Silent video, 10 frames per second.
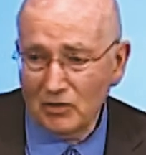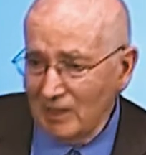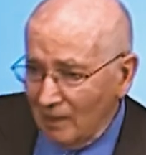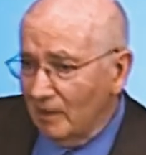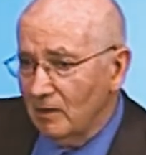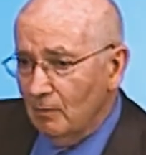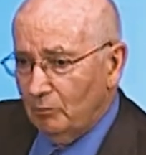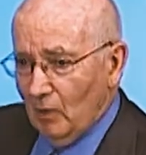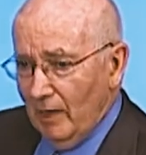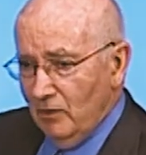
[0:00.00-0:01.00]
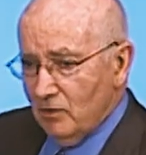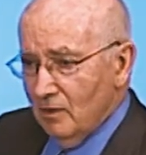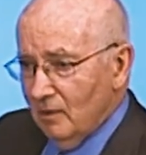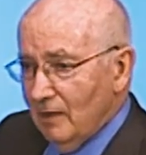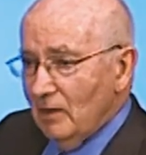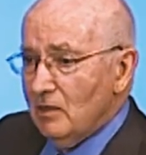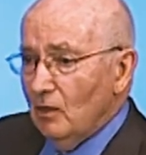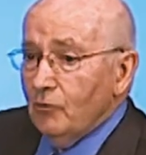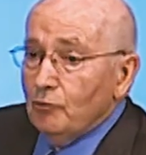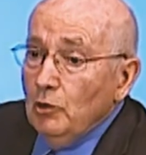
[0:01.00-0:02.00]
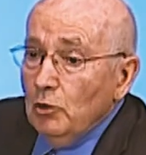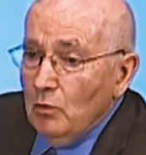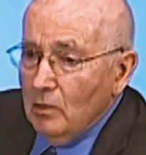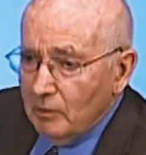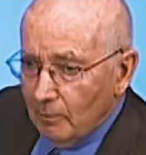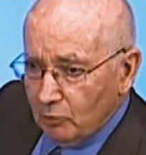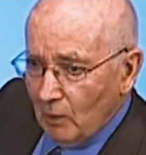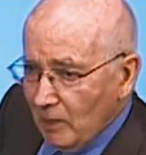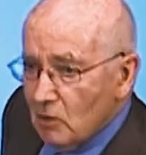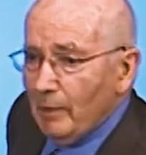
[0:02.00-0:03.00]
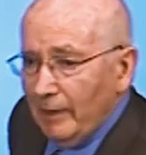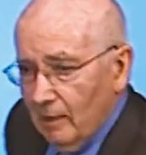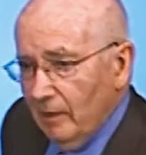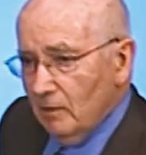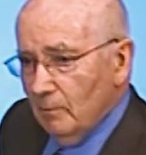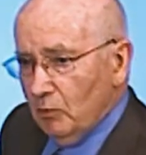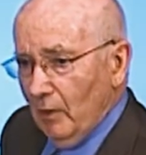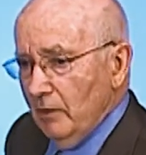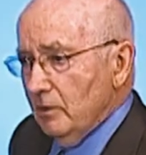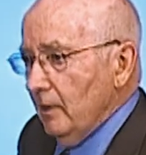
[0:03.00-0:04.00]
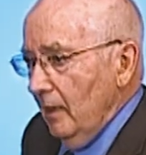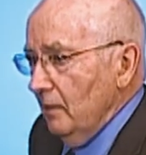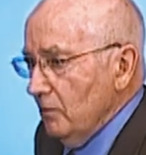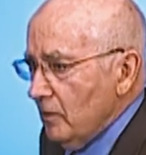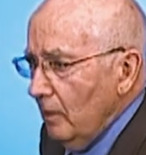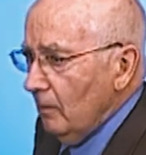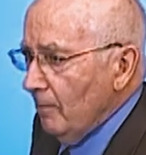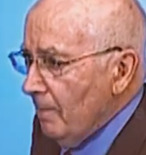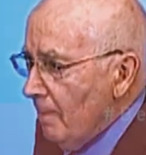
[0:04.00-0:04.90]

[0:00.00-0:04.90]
of selling the price, they sell through the price by cutting the price and getting the sale.